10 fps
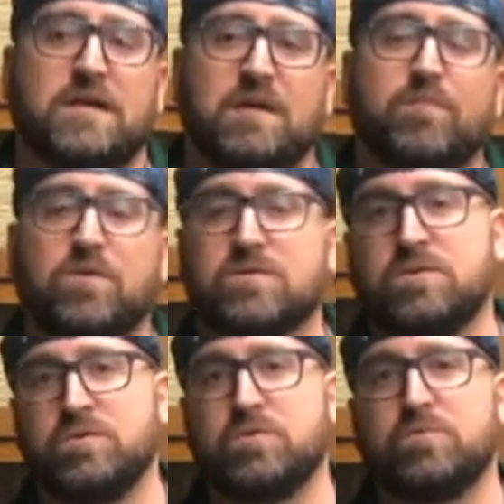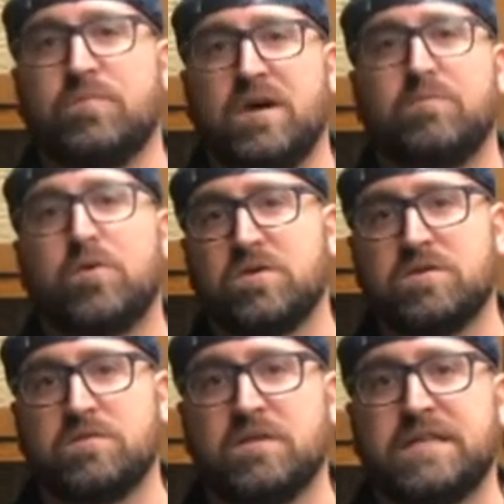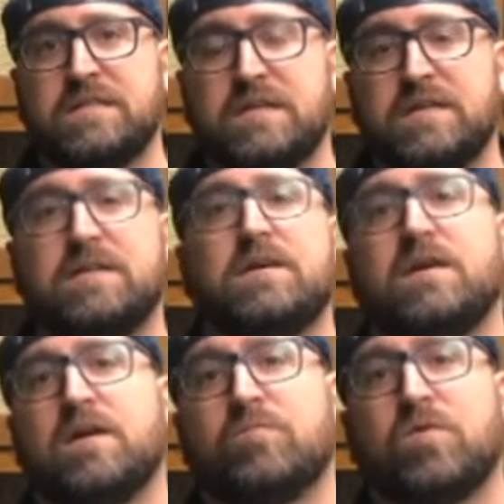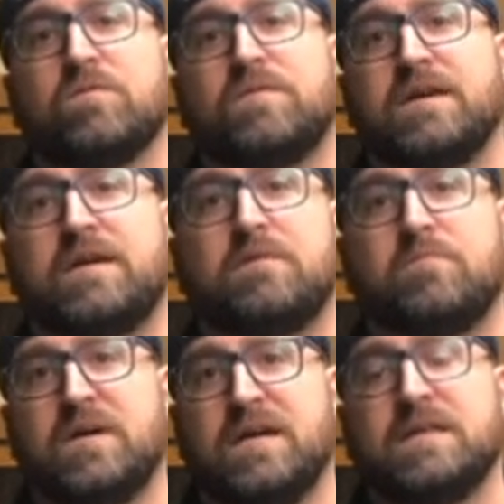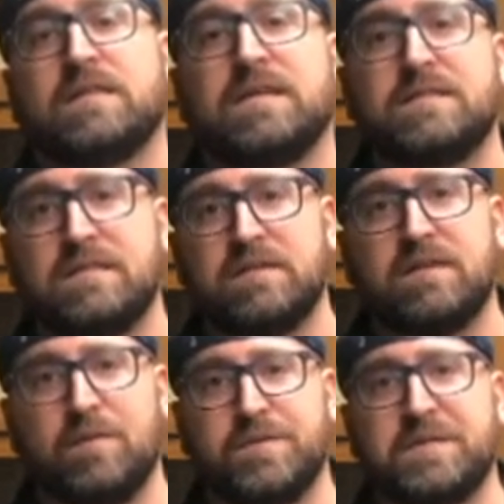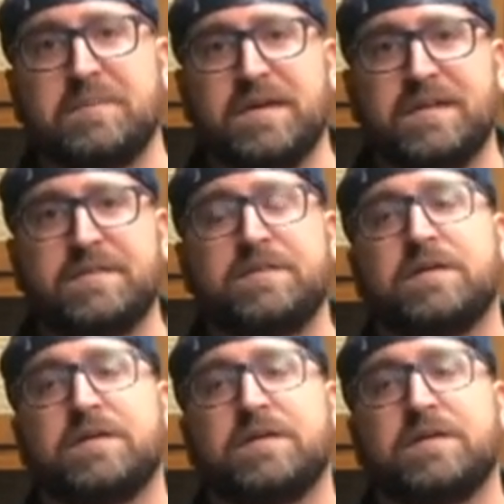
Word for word: I post to my personal LinkedIn profile, my LinkedIn company page,